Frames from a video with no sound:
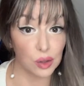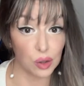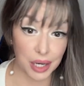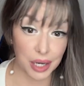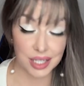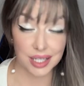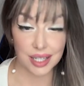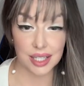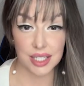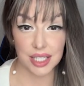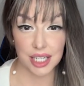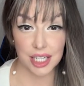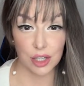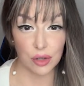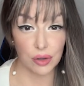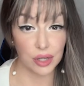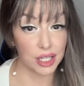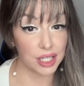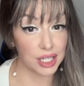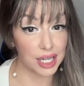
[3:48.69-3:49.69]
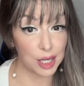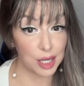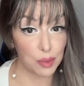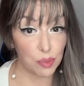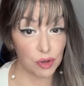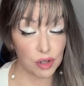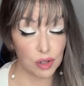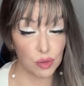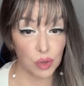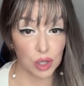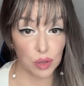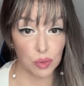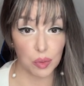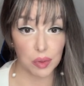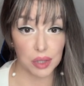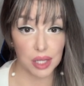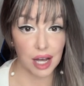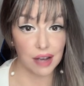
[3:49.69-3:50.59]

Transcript: might continue in April when we will